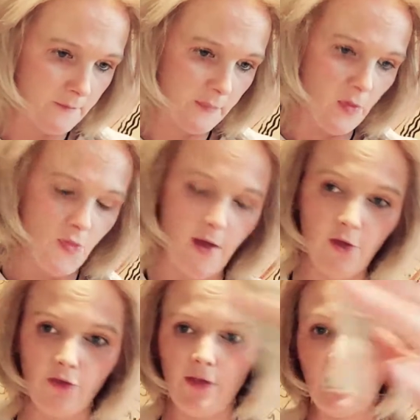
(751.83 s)
sage
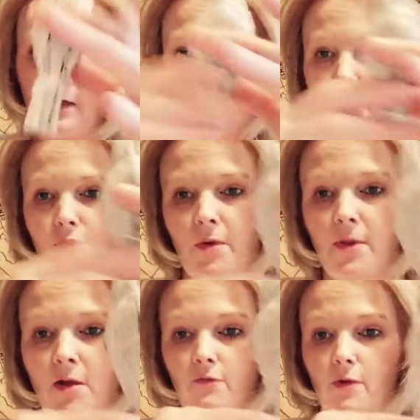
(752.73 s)
stick. I'm just going off
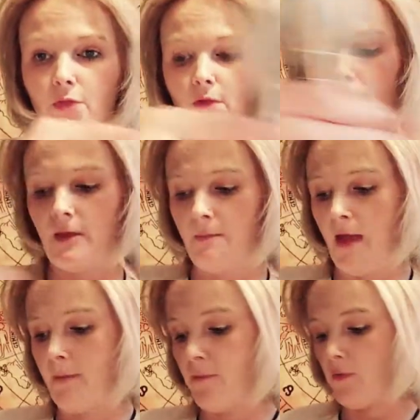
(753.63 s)
what's on the
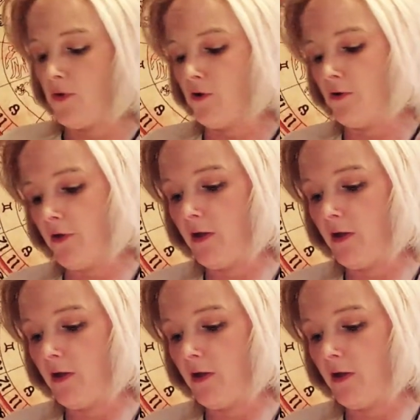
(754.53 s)
paper in order.